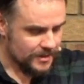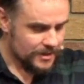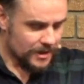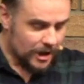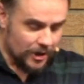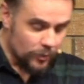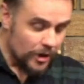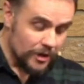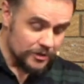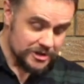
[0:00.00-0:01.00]
Our
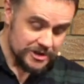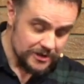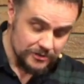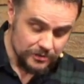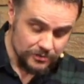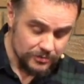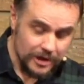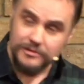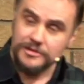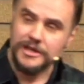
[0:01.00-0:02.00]
world still
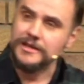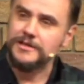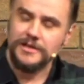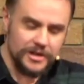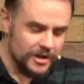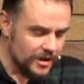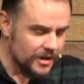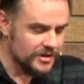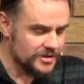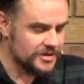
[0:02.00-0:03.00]
groans under the
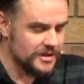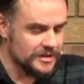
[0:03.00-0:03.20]
curse, doesn't